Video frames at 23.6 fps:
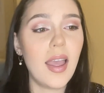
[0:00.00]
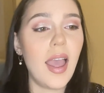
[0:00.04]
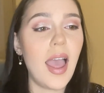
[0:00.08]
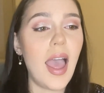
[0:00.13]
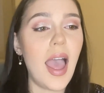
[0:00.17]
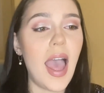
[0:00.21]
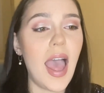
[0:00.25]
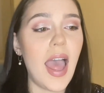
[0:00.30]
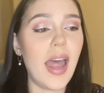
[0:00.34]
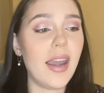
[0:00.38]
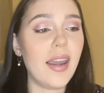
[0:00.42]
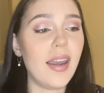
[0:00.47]

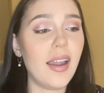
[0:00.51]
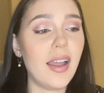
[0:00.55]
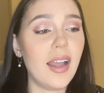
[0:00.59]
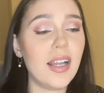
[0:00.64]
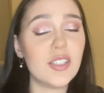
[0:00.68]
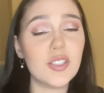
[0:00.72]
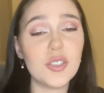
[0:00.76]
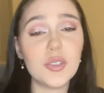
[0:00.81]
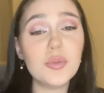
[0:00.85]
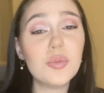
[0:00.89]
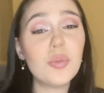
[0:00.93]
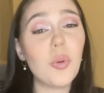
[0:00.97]
And I
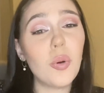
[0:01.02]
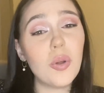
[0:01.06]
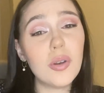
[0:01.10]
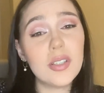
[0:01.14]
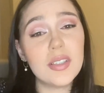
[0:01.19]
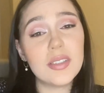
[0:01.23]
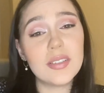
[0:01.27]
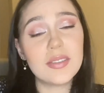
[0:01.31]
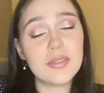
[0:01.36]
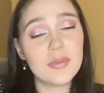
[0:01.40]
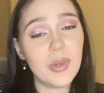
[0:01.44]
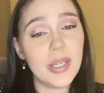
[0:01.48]
do want
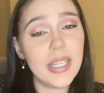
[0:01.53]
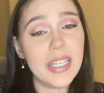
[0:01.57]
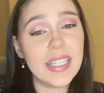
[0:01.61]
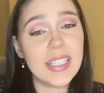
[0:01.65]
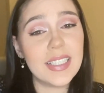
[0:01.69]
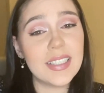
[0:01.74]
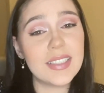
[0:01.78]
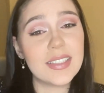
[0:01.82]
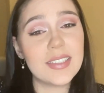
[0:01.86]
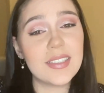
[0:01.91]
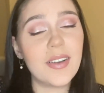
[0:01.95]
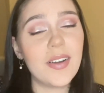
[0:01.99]

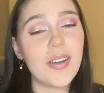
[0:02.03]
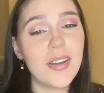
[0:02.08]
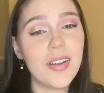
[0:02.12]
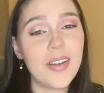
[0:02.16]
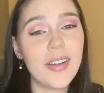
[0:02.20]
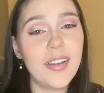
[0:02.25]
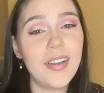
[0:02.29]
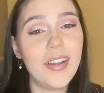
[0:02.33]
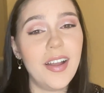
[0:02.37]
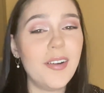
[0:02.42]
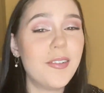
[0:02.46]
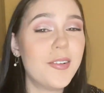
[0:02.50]
wigs, so
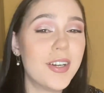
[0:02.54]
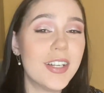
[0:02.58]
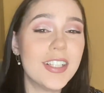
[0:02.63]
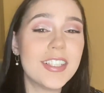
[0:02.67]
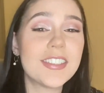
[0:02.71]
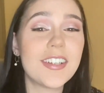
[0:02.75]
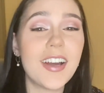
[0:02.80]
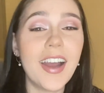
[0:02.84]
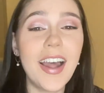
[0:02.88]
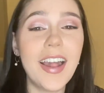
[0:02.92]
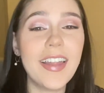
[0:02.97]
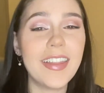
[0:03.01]
I want to
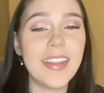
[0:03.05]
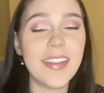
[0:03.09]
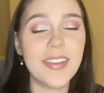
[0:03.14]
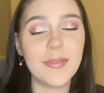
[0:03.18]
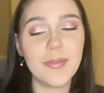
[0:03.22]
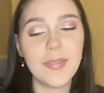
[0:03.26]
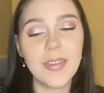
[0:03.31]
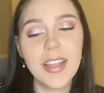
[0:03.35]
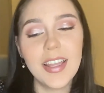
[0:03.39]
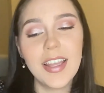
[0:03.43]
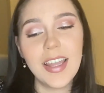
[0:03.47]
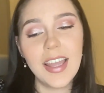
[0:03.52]
try them.
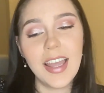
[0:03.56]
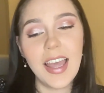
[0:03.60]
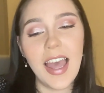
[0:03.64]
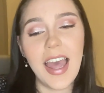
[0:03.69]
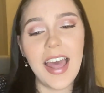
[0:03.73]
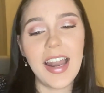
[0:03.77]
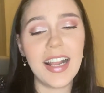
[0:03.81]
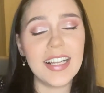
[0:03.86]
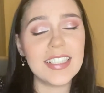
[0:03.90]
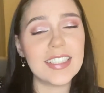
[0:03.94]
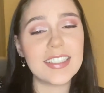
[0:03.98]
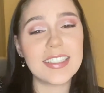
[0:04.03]

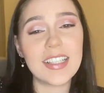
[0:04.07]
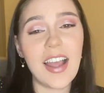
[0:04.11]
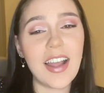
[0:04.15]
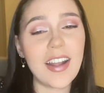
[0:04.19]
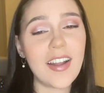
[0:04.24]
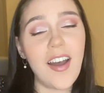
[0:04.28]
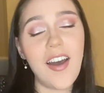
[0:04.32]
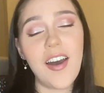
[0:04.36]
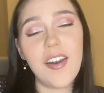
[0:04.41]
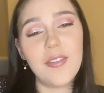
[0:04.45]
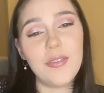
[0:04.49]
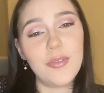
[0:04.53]
And I
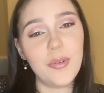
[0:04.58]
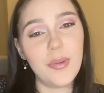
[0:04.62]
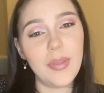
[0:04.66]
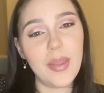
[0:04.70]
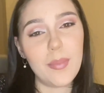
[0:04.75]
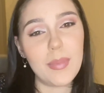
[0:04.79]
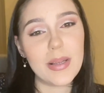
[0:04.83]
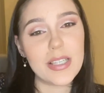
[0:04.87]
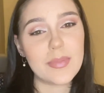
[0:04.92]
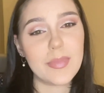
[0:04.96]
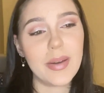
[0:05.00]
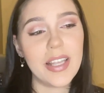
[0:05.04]
can't afford that
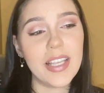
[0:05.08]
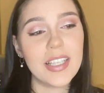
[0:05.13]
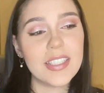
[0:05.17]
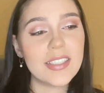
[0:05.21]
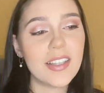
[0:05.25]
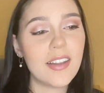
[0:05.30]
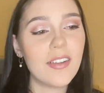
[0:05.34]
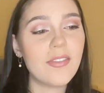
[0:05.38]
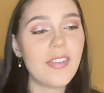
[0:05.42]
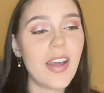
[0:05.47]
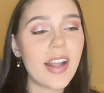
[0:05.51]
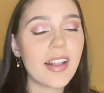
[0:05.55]
much money. So
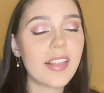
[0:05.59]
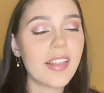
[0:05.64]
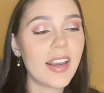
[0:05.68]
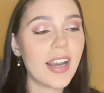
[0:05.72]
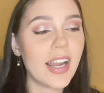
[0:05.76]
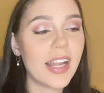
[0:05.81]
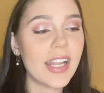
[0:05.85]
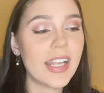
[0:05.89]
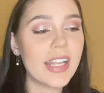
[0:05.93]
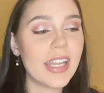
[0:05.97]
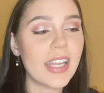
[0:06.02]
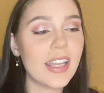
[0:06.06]
the fact that I
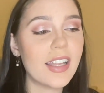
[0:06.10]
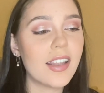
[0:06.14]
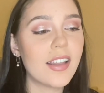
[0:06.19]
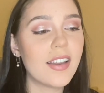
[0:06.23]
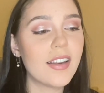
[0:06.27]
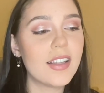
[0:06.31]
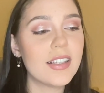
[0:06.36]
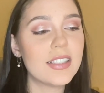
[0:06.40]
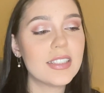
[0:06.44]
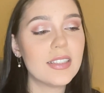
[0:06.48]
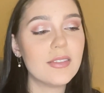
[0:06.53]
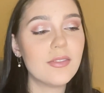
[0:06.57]
can get
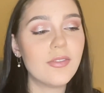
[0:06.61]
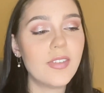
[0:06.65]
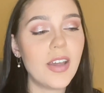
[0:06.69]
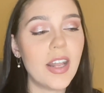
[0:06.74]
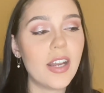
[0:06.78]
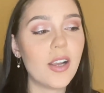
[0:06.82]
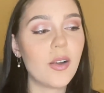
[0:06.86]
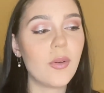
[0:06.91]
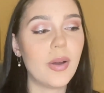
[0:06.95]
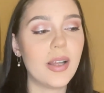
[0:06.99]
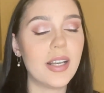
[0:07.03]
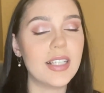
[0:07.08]

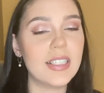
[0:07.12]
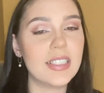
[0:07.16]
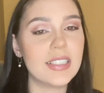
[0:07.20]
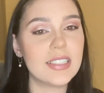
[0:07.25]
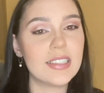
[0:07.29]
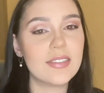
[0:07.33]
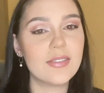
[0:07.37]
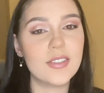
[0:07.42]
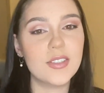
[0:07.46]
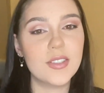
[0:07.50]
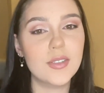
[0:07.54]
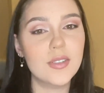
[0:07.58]
synthetic ones
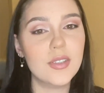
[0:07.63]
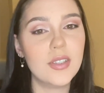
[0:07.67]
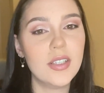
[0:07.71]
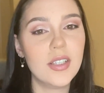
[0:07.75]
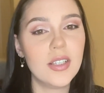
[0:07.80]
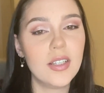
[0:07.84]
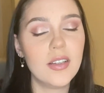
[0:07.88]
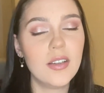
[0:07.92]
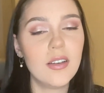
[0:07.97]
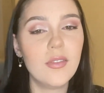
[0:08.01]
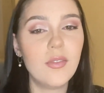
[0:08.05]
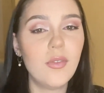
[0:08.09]
for
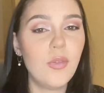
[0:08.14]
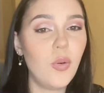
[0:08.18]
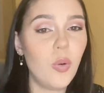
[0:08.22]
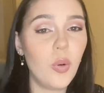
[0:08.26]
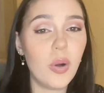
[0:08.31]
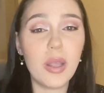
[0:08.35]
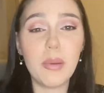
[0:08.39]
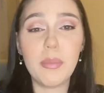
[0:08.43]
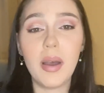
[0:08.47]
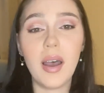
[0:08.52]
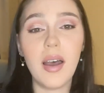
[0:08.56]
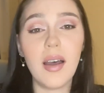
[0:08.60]

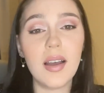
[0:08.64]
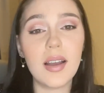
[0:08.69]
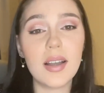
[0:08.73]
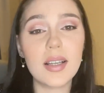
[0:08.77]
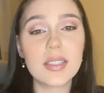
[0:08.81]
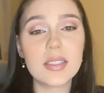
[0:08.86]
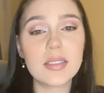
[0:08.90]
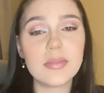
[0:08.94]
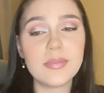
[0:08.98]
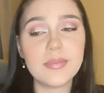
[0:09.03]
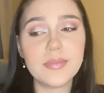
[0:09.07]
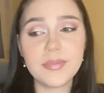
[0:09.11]
$40
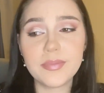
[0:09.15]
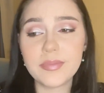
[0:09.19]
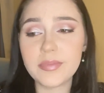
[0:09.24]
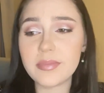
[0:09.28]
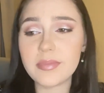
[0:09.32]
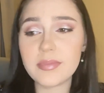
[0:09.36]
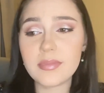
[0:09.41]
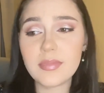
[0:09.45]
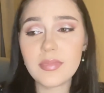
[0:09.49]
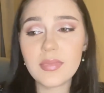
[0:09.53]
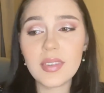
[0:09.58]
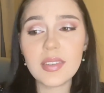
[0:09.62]

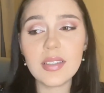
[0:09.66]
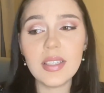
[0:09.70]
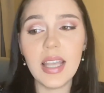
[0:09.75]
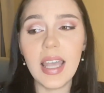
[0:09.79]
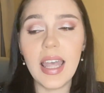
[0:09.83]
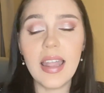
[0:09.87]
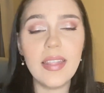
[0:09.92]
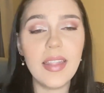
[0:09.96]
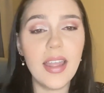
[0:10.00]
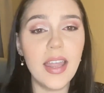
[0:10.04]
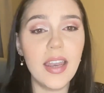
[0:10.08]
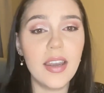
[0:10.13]

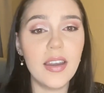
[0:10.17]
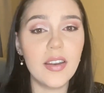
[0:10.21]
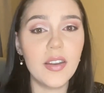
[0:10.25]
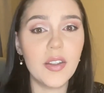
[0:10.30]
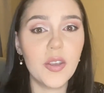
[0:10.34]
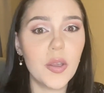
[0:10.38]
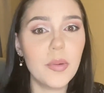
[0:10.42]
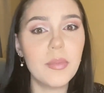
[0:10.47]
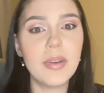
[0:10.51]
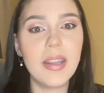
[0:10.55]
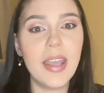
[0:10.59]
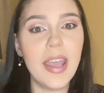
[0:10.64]
and then
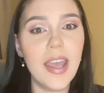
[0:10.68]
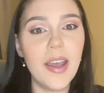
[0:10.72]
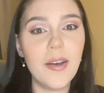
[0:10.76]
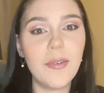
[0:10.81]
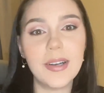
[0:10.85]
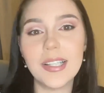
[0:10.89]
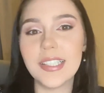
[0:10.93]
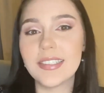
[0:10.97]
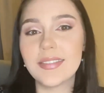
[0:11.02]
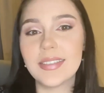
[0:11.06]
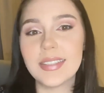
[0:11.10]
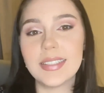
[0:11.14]
human hair
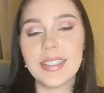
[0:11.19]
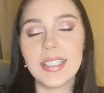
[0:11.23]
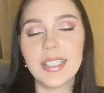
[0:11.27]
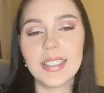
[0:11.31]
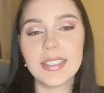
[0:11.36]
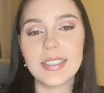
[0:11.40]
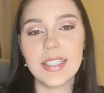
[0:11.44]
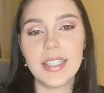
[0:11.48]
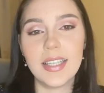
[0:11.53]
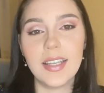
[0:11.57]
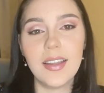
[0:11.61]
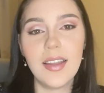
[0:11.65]
ones for
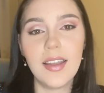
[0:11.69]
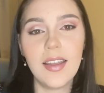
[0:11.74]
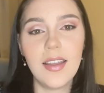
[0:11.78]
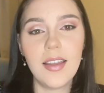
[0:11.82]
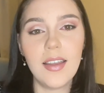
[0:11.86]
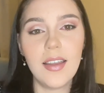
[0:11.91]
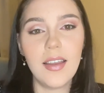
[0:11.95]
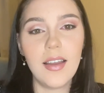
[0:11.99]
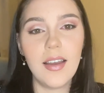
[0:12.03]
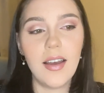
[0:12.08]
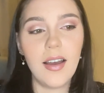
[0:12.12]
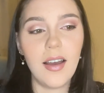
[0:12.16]
$60,
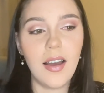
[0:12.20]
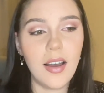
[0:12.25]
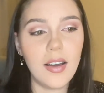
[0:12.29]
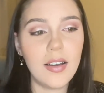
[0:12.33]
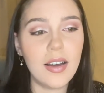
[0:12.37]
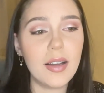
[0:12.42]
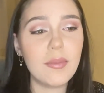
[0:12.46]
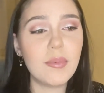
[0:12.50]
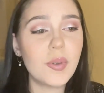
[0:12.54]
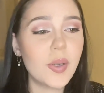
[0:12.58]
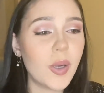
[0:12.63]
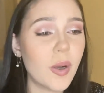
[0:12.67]

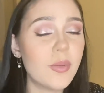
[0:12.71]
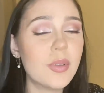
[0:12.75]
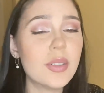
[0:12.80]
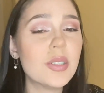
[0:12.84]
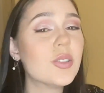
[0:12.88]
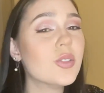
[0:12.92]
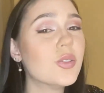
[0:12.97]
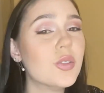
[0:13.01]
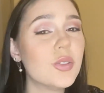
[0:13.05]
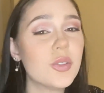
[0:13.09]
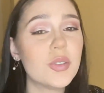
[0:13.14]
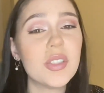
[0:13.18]
I'm going
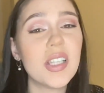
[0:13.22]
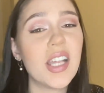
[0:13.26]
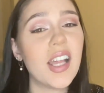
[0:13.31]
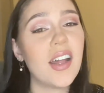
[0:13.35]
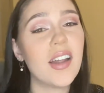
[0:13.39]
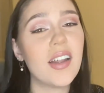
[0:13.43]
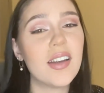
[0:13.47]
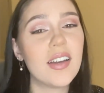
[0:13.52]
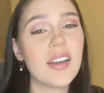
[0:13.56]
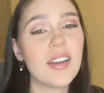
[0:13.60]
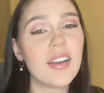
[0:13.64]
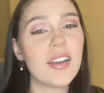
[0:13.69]
to do
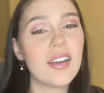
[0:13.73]
that.